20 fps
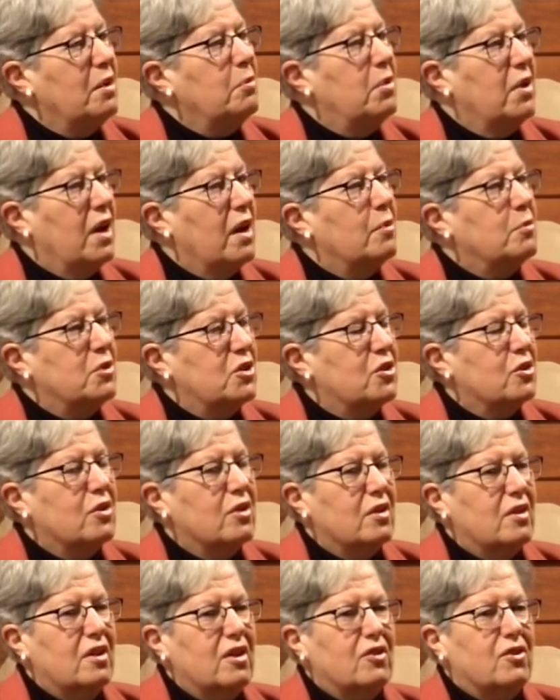but I'm sure
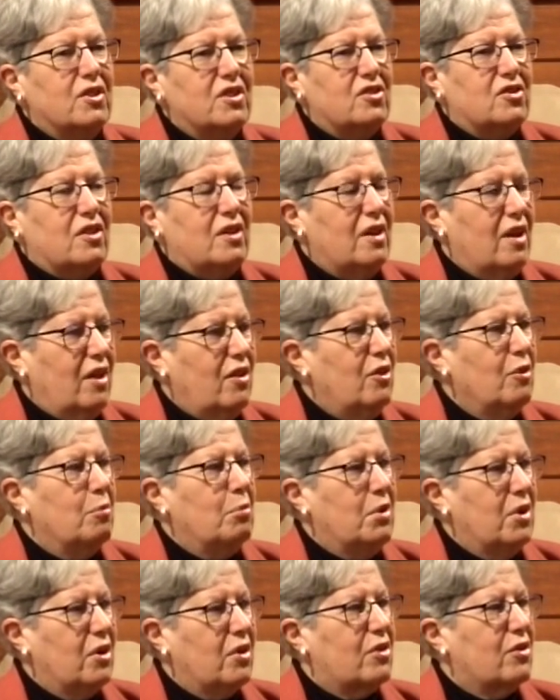there is another
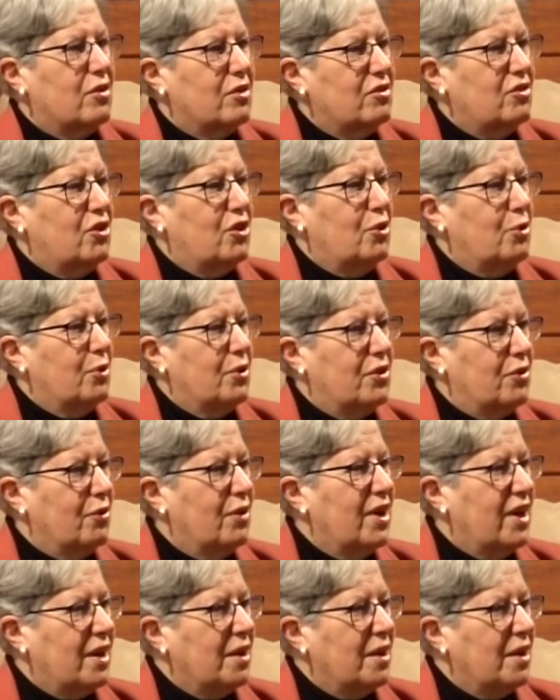book or well, two that, or three.